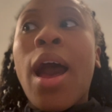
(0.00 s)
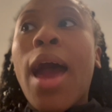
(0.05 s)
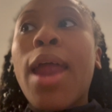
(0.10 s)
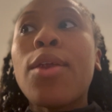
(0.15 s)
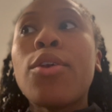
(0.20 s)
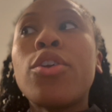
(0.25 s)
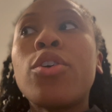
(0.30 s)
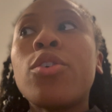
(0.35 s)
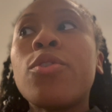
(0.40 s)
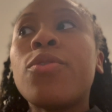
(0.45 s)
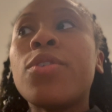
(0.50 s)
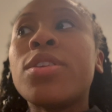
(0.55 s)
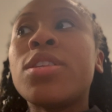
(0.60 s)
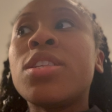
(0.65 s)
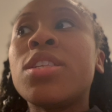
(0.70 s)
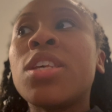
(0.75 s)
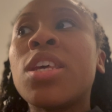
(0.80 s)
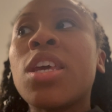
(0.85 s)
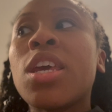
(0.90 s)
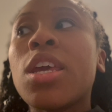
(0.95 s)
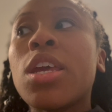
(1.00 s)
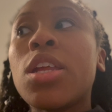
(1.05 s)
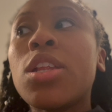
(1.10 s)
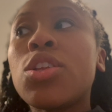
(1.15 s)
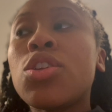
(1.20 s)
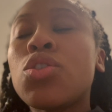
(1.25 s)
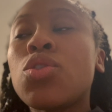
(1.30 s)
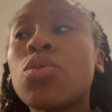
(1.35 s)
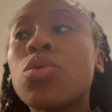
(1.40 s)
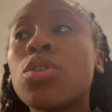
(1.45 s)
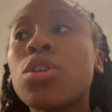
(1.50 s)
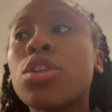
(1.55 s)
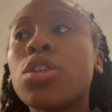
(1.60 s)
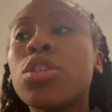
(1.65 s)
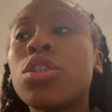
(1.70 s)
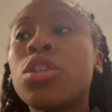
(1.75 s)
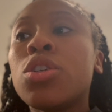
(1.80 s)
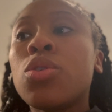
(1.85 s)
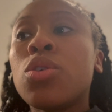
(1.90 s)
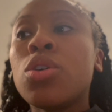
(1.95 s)
I don't know if it's in
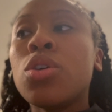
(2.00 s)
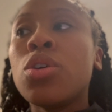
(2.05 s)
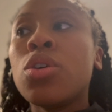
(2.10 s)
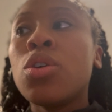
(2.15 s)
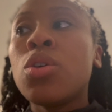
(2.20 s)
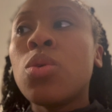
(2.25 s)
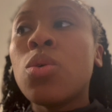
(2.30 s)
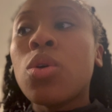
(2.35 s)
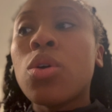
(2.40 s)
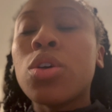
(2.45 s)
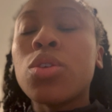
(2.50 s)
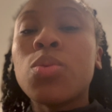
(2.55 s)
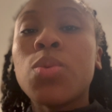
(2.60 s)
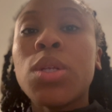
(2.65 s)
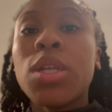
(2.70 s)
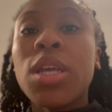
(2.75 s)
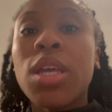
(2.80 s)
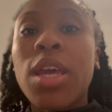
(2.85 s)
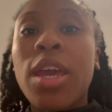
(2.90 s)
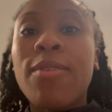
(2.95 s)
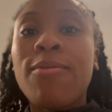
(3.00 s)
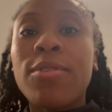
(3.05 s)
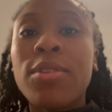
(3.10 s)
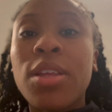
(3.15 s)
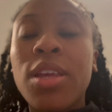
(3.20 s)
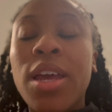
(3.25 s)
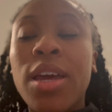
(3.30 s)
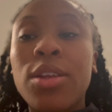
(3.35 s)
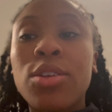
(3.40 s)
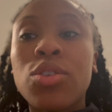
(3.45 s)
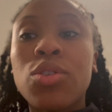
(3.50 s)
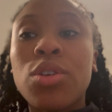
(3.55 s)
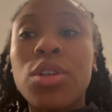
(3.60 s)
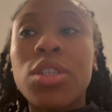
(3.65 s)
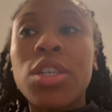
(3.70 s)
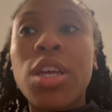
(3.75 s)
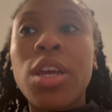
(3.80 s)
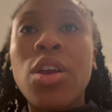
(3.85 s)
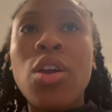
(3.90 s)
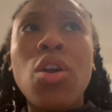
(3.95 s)
storage because we didn't get everything out of
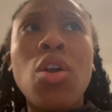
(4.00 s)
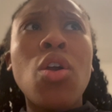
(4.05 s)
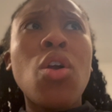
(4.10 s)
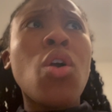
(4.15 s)
storage yet,